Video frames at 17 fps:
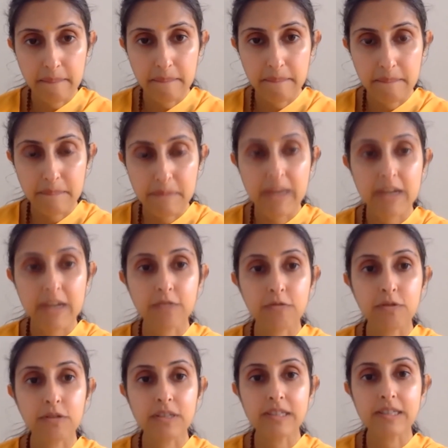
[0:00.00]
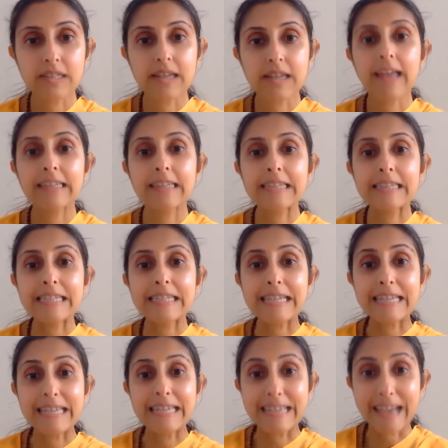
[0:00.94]
But if we stand
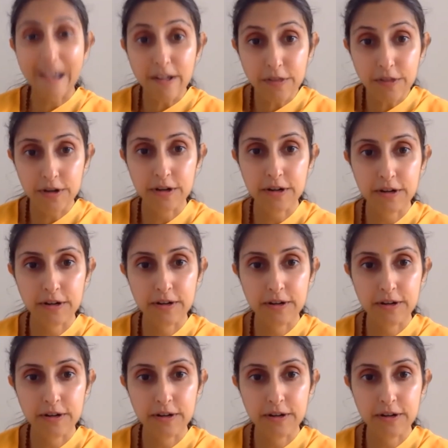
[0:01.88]
together,